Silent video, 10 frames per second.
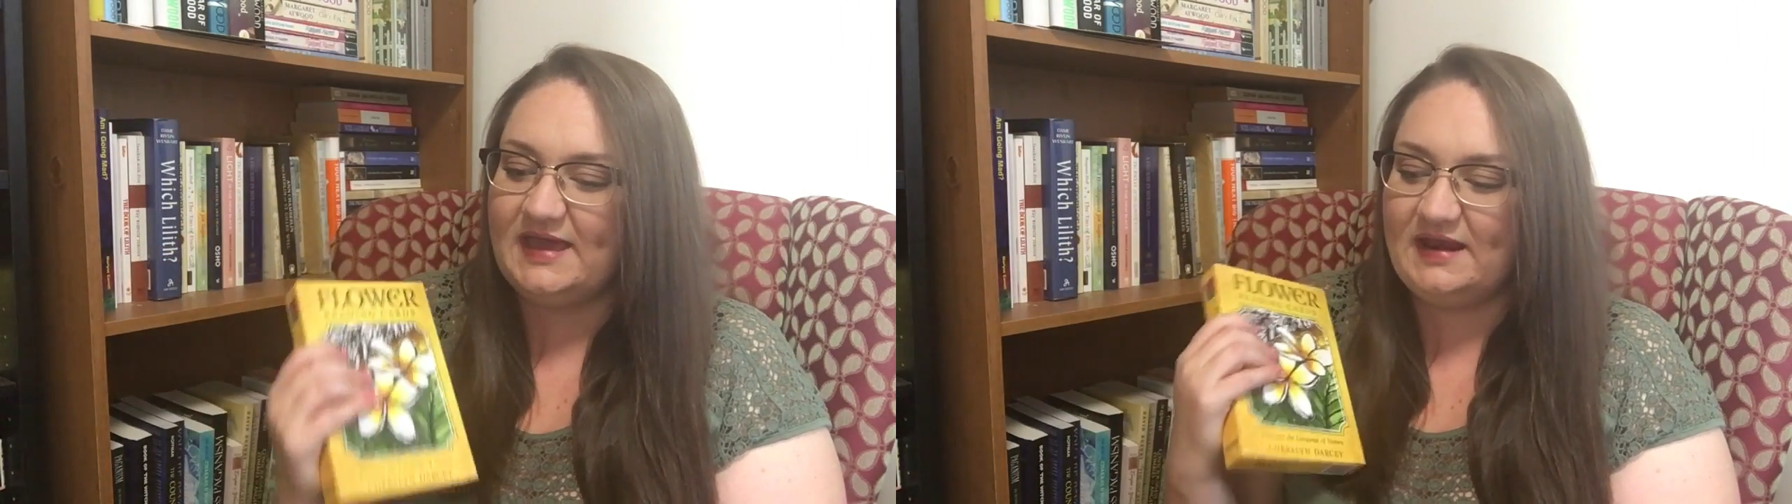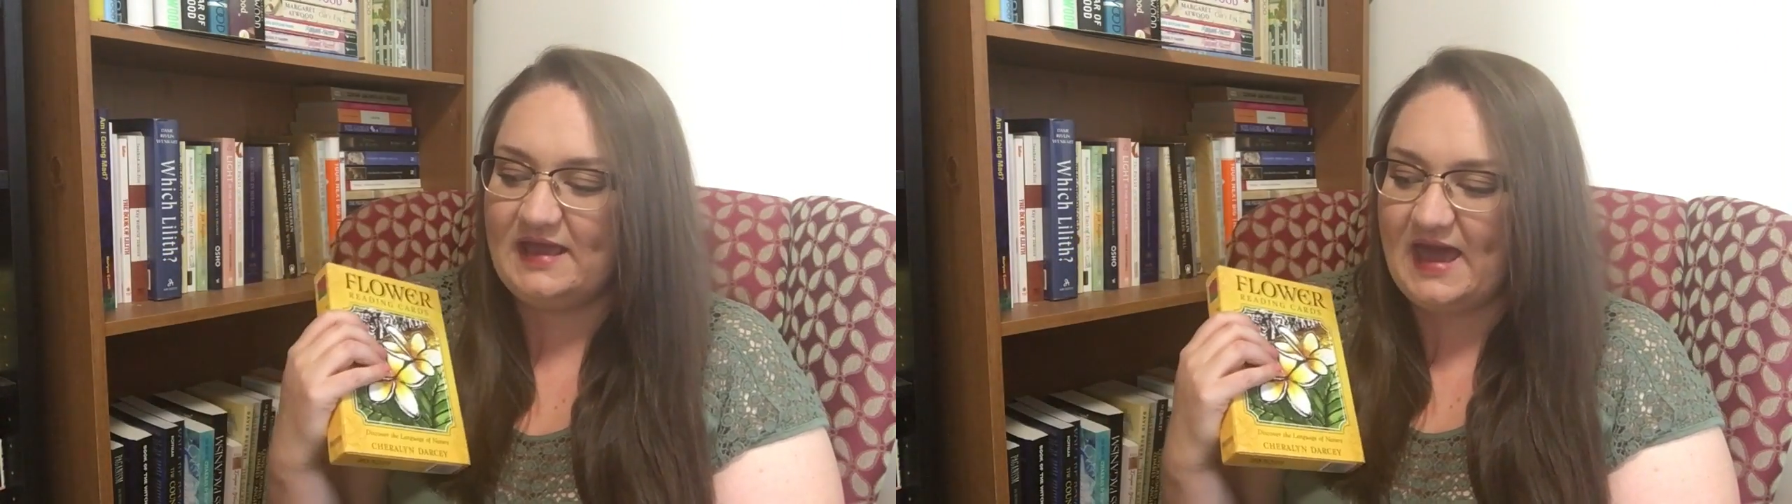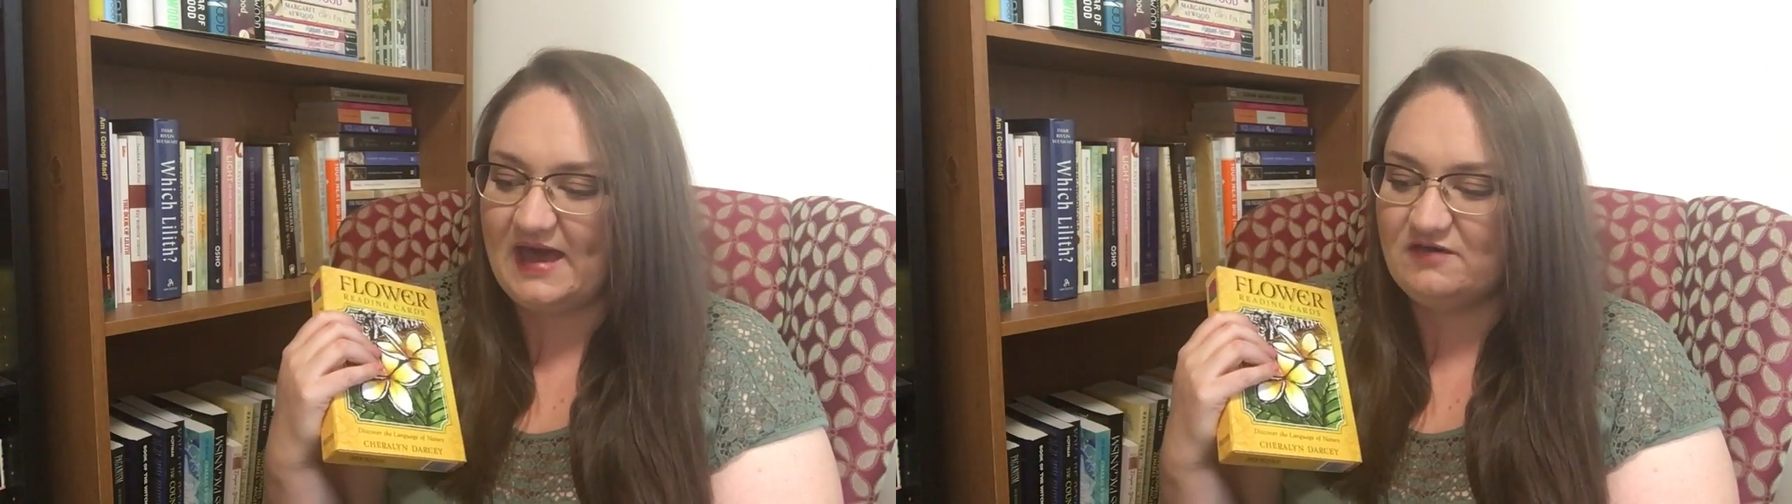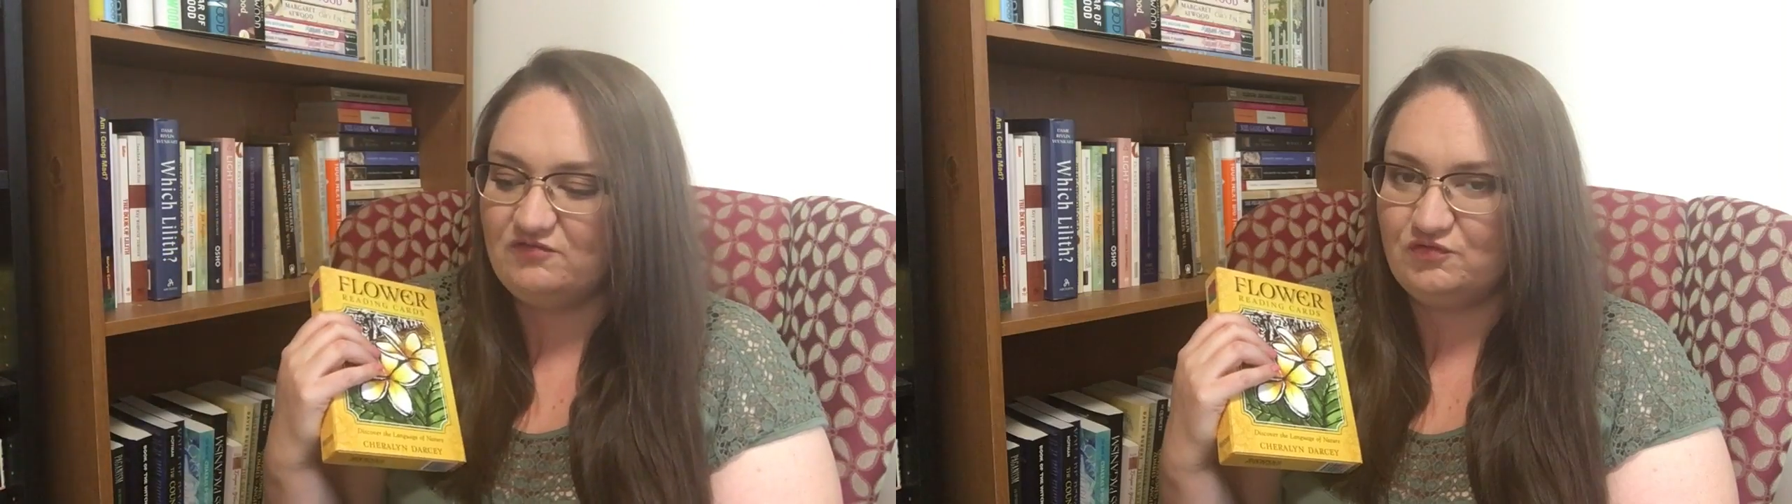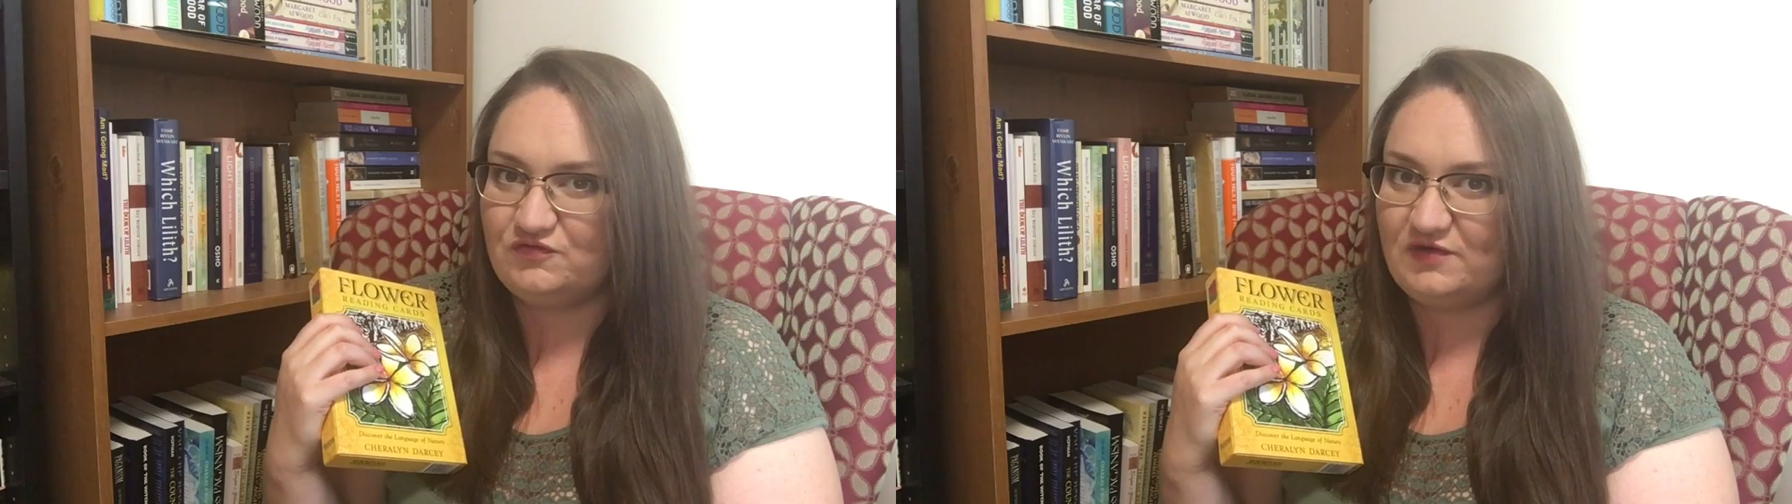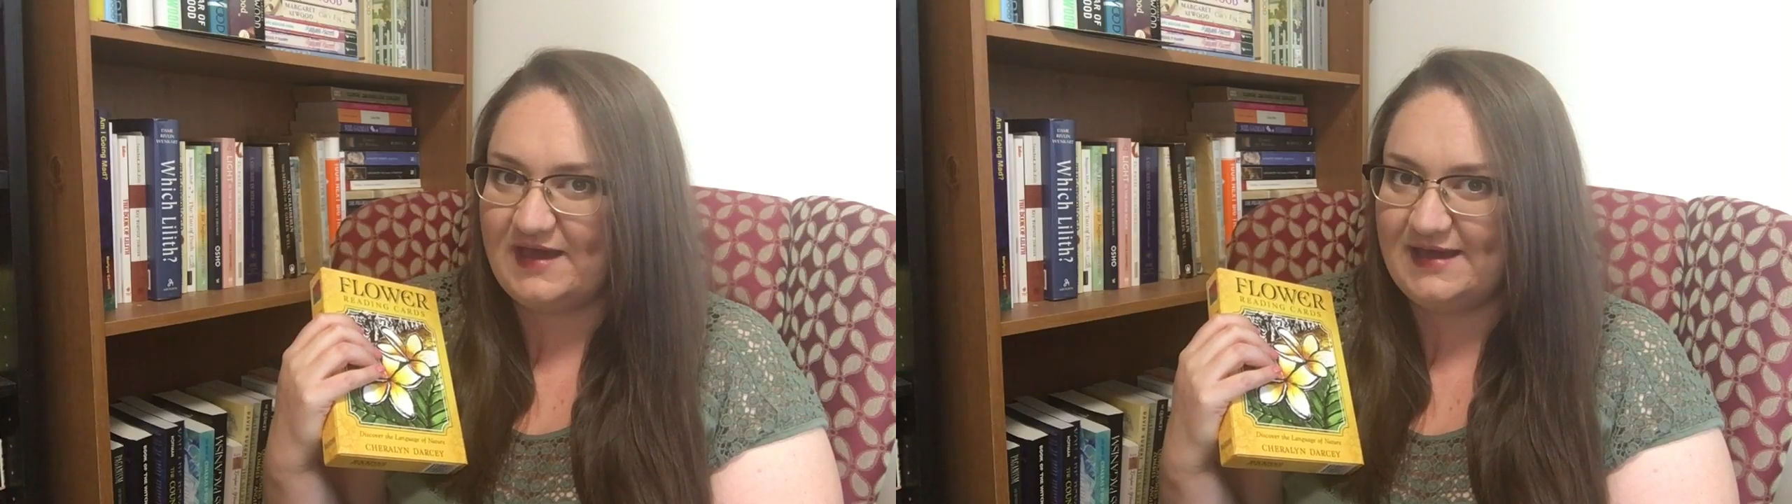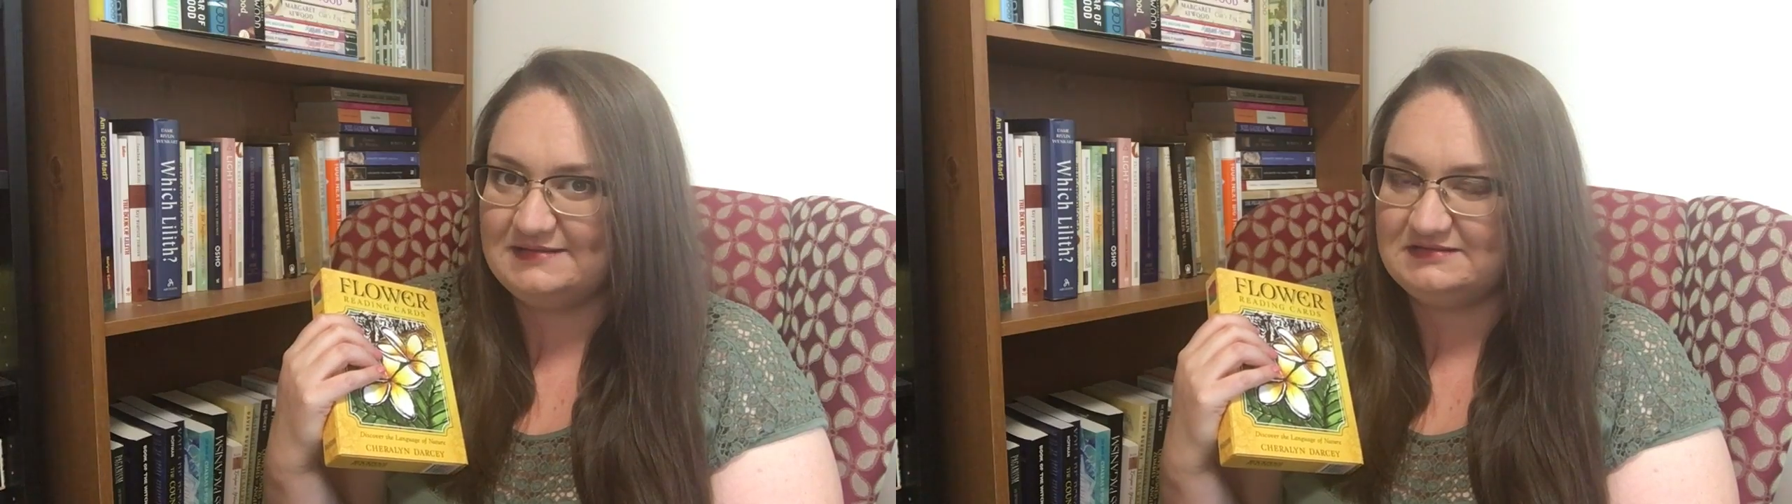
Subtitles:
and I have also had